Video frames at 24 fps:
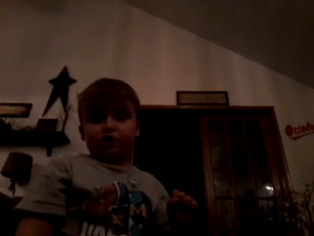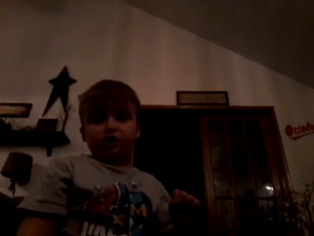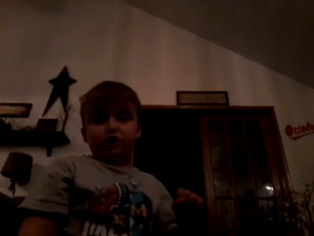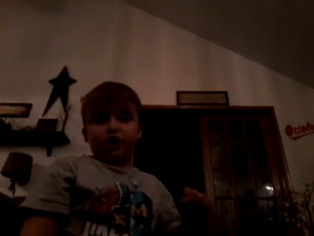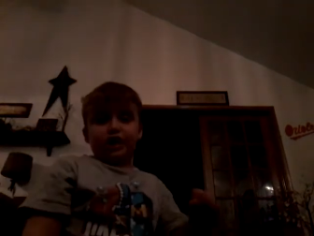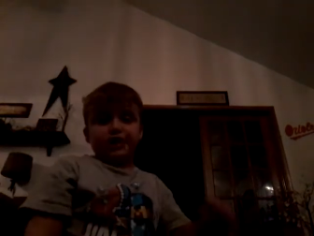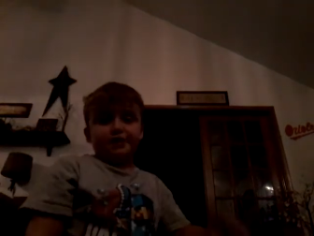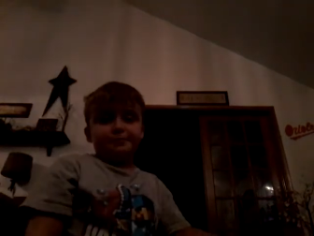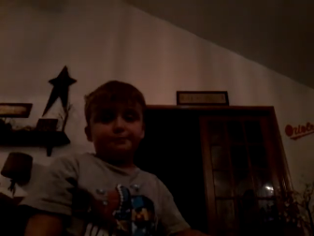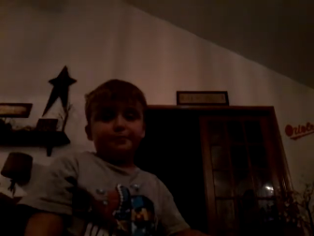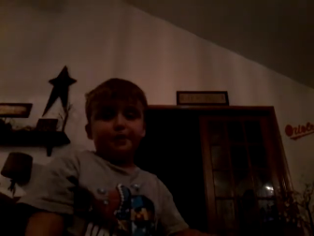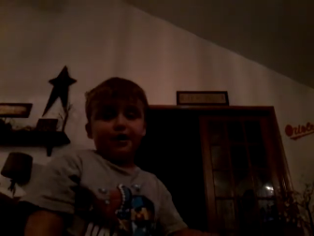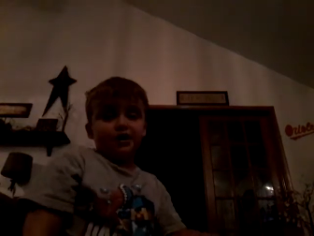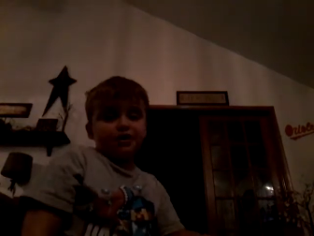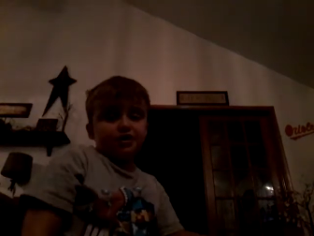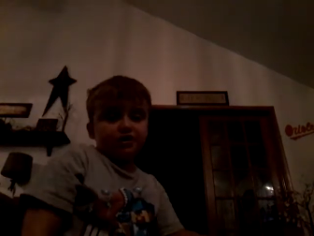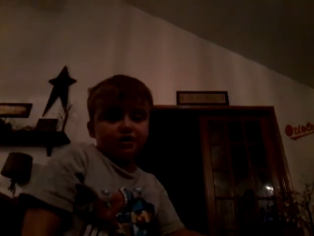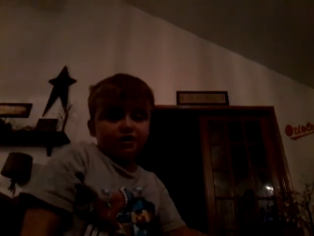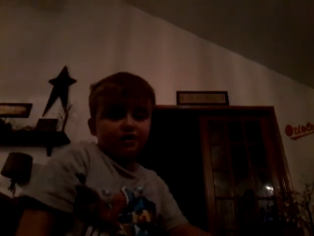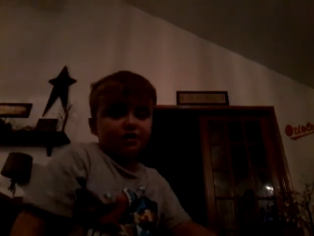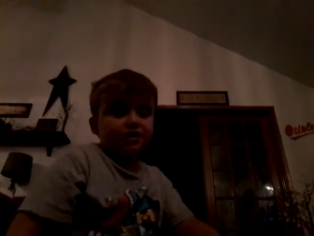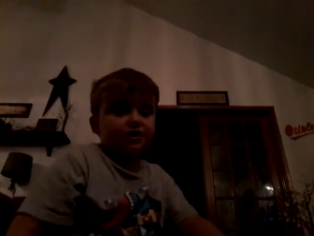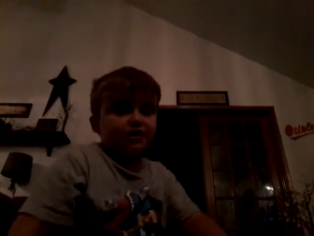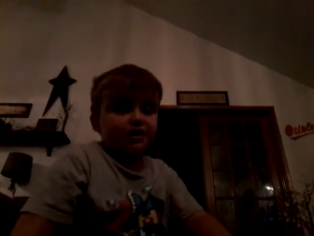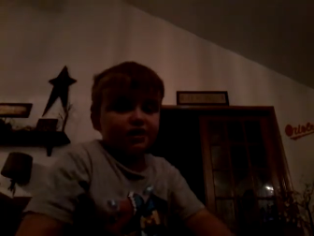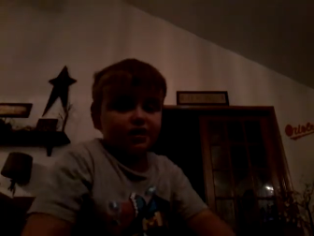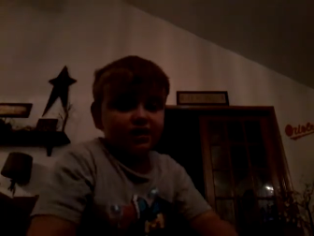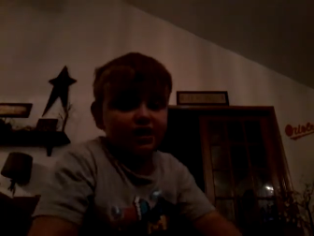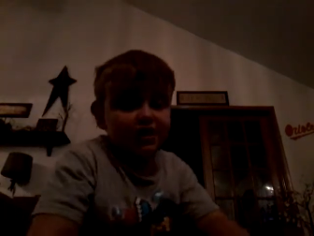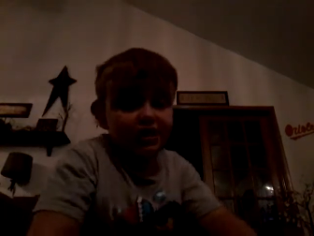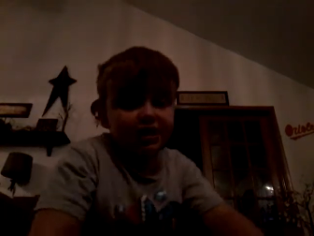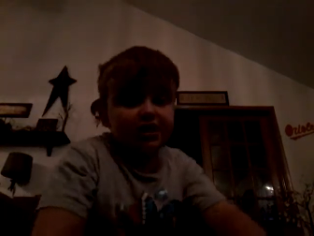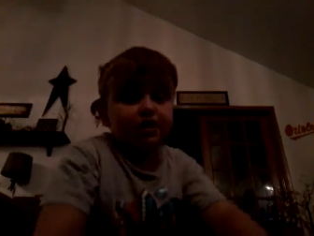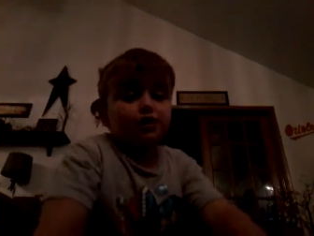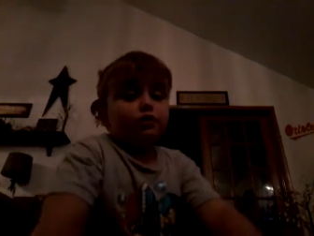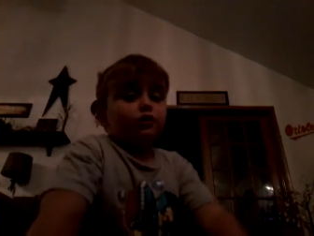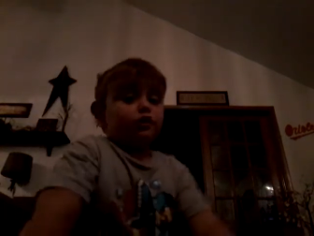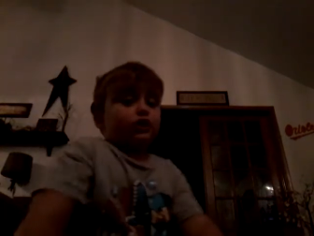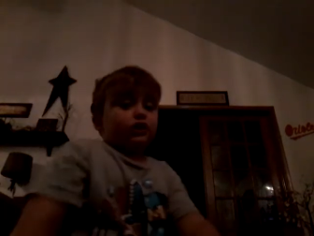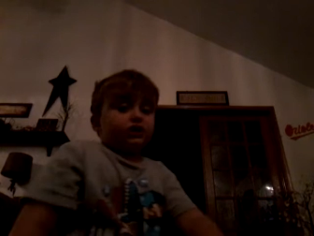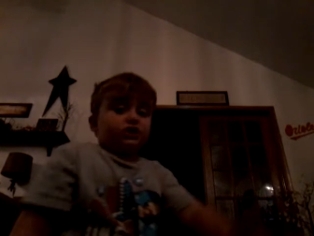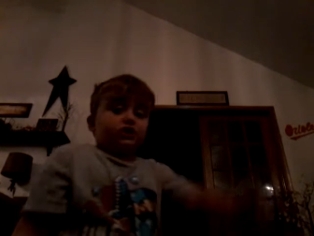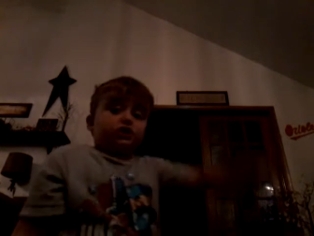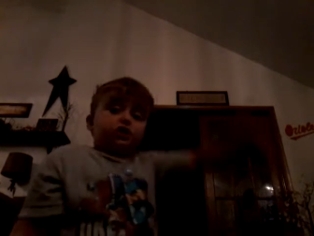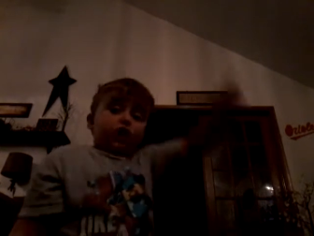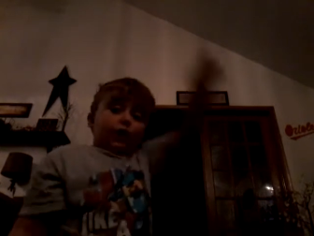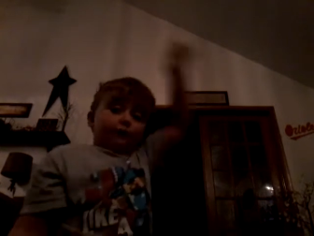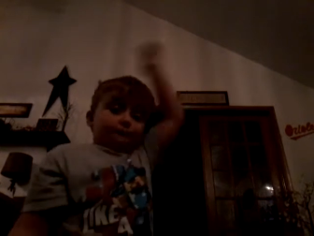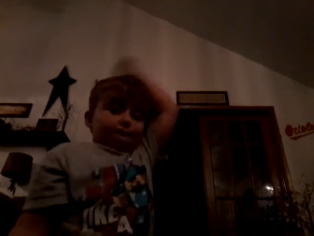like button. Let's go